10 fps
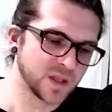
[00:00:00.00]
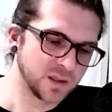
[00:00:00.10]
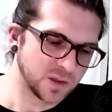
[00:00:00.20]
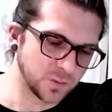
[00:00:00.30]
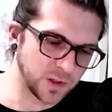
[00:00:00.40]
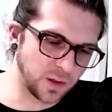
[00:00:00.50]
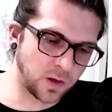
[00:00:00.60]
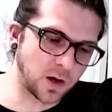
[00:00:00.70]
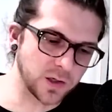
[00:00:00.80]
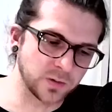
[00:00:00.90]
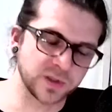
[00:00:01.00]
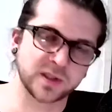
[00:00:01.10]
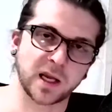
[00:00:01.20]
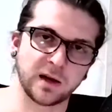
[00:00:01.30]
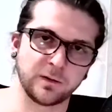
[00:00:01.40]
to where you thought you were
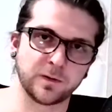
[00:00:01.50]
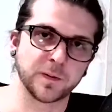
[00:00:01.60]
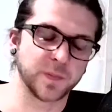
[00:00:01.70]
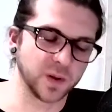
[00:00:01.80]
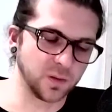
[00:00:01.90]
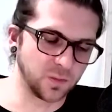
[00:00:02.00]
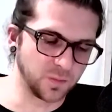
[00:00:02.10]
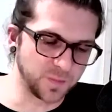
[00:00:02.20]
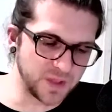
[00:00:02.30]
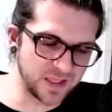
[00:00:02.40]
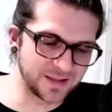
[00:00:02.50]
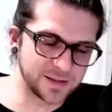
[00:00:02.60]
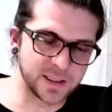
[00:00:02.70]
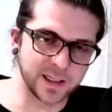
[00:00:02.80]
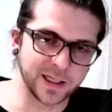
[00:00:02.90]
safe. But
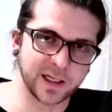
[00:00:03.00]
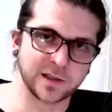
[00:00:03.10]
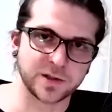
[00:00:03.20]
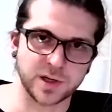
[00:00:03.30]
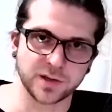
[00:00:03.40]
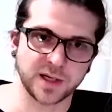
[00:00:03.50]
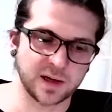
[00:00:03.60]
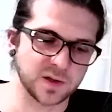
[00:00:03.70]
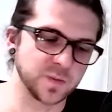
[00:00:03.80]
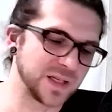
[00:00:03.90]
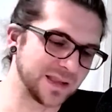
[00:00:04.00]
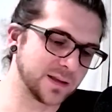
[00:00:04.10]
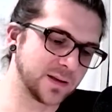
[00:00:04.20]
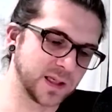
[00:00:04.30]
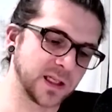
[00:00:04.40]
being dug in turns out to be
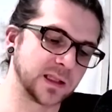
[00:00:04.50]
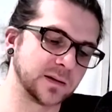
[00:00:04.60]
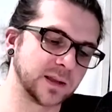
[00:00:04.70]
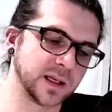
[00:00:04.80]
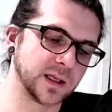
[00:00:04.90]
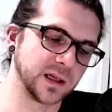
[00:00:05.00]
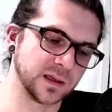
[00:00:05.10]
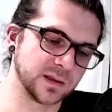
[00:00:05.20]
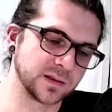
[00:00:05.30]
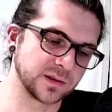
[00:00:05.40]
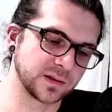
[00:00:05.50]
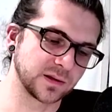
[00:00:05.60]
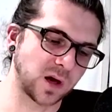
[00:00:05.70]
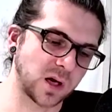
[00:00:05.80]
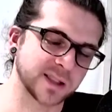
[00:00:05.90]
the thing that is
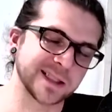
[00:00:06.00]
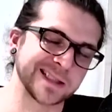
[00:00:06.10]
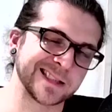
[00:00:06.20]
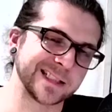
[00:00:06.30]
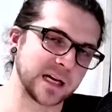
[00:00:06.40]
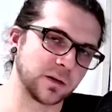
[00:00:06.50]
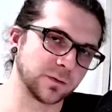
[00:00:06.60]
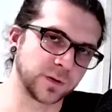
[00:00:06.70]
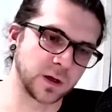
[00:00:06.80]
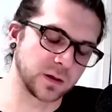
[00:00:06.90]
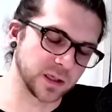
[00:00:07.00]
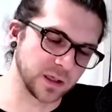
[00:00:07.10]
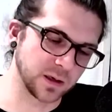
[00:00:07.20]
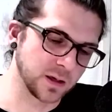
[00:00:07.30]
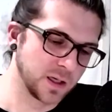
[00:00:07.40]
causing the downfall
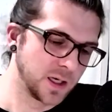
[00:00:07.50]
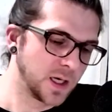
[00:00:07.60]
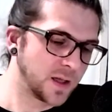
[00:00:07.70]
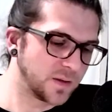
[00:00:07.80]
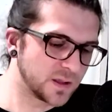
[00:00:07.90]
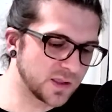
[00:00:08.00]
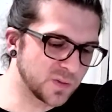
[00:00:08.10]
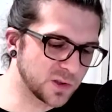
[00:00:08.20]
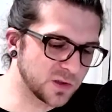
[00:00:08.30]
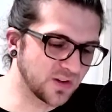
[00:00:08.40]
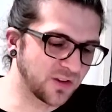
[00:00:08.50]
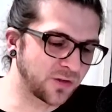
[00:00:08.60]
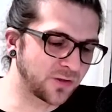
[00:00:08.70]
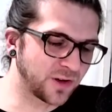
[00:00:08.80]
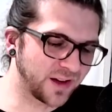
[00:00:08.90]
here. And this is what you're
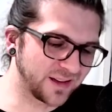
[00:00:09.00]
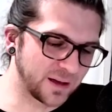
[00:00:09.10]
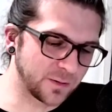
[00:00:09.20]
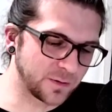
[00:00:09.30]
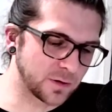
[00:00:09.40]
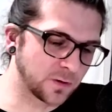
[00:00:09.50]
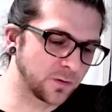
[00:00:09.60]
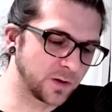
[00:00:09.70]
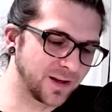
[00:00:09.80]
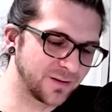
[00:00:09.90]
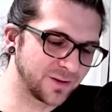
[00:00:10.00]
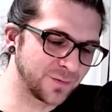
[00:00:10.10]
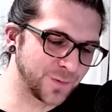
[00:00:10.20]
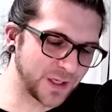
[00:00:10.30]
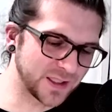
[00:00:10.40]
afraid of. You're afraid of
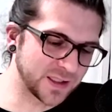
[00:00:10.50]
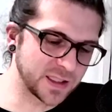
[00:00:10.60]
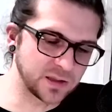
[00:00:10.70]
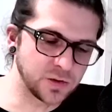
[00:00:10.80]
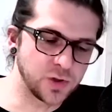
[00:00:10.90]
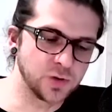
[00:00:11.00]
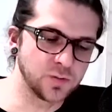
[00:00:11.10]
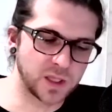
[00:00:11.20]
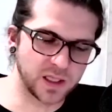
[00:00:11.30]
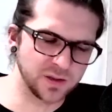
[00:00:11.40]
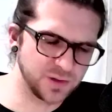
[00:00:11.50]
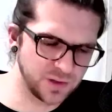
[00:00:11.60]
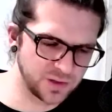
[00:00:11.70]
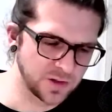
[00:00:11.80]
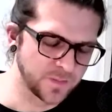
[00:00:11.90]
investing too much